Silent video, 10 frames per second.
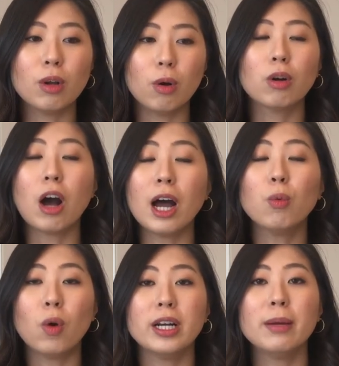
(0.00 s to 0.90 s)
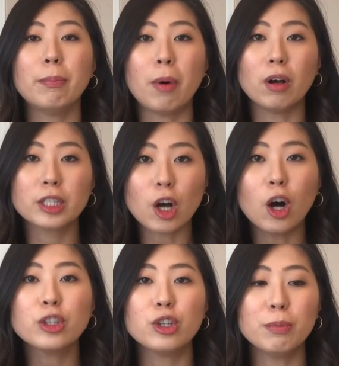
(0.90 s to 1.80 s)
wanted
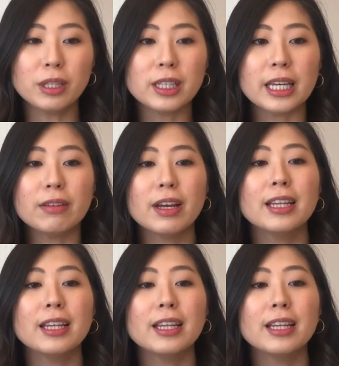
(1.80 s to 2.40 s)
Saul to believe